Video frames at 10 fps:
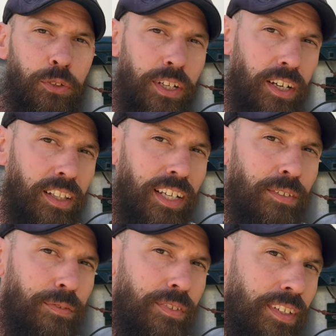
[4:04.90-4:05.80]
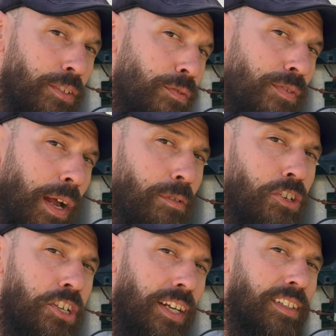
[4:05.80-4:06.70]
you can clean if you've never
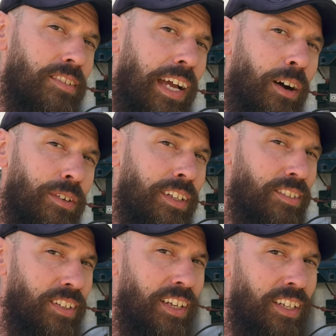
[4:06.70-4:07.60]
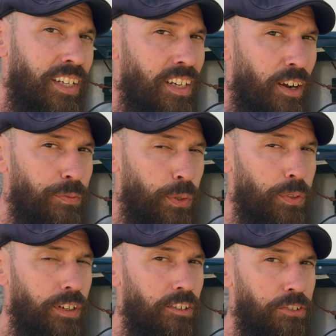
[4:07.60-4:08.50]
checked this out in, say, a few
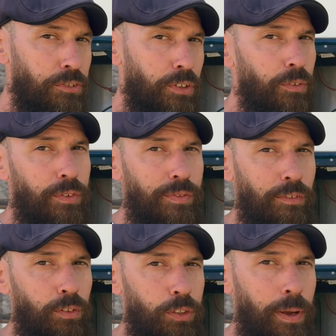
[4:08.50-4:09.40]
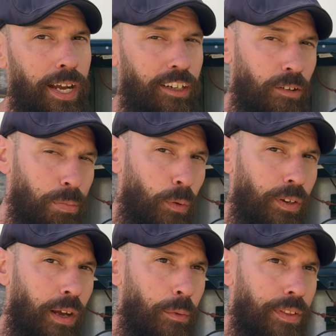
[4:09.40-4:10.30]
years or so. You've never looked back here or blown
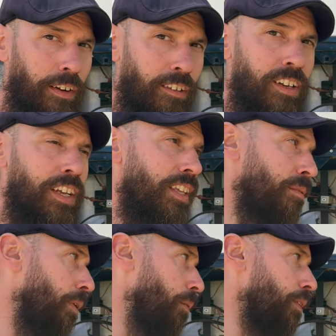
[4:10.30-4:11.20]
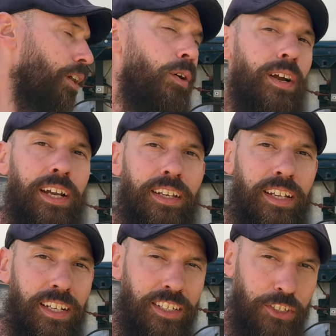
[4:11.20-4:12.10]
it out there. You might want to go ahead
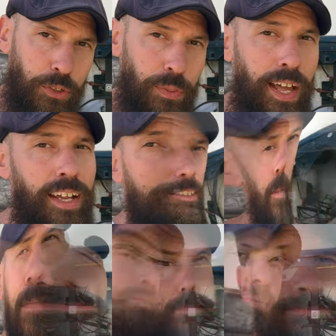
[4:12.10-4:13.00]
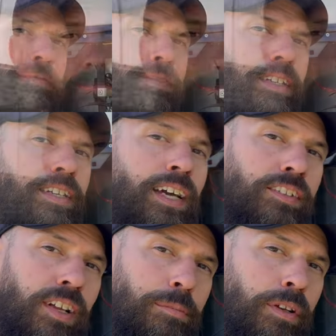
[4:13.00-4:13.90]
and do that.
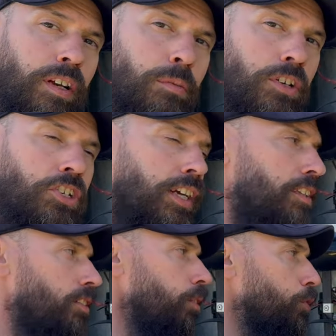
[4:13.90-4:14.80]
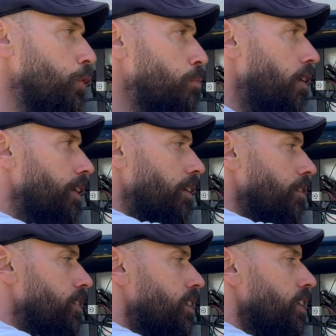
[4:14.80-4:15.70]
Next up, you're going to want to check this little tube right here.
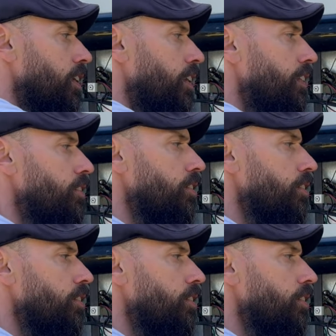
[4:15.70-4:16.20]
And this